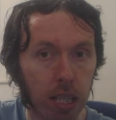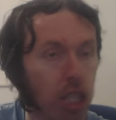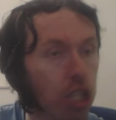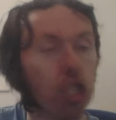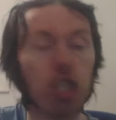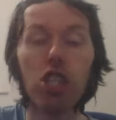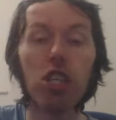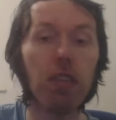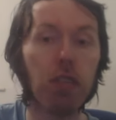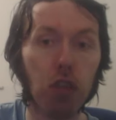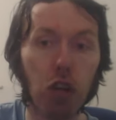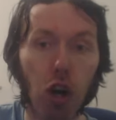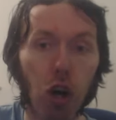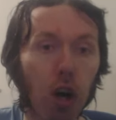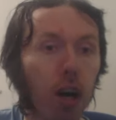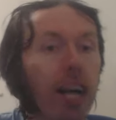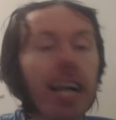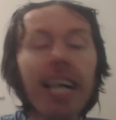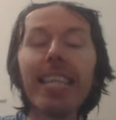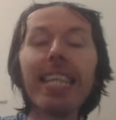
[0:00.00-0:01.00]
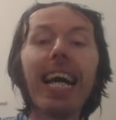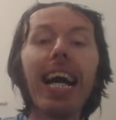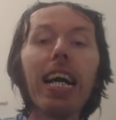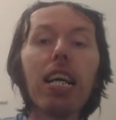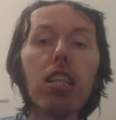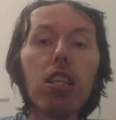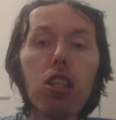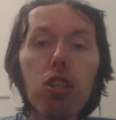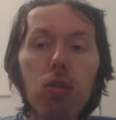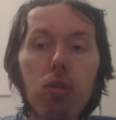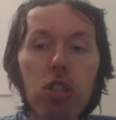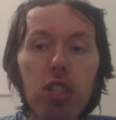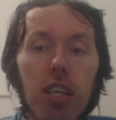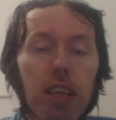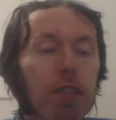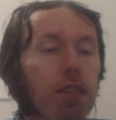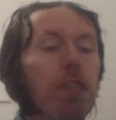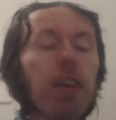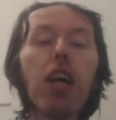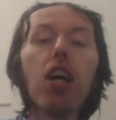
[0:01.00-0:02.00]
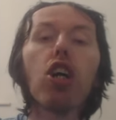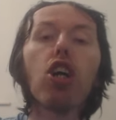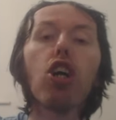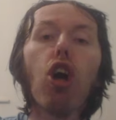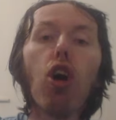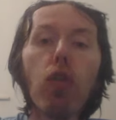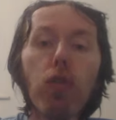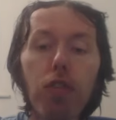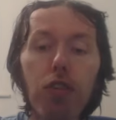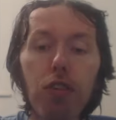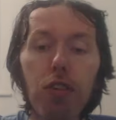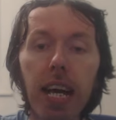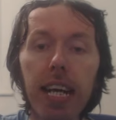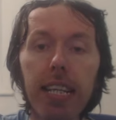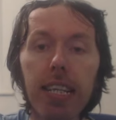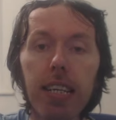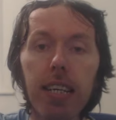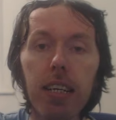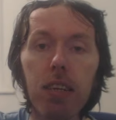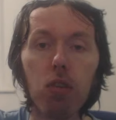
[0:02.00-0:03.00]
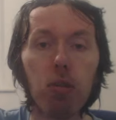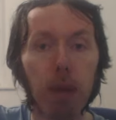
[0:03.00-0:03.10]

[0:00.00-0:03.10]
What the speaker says: He shouldn't have got that elusive contract.